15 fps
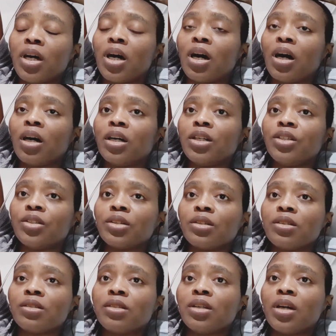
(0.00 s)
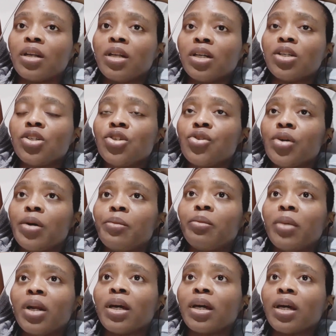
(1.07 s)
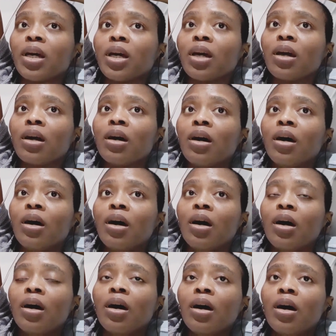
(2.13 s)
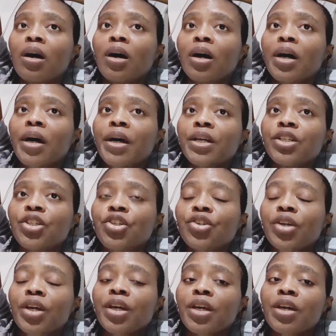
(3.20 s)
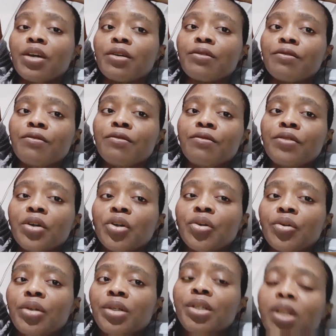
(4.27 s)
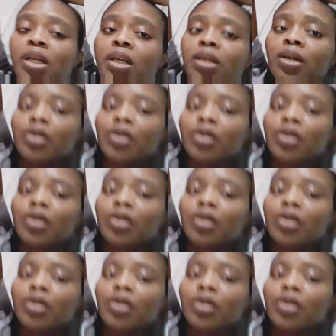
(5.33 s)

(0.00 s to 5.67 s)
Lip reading: I just started trembling and shaking vigorously.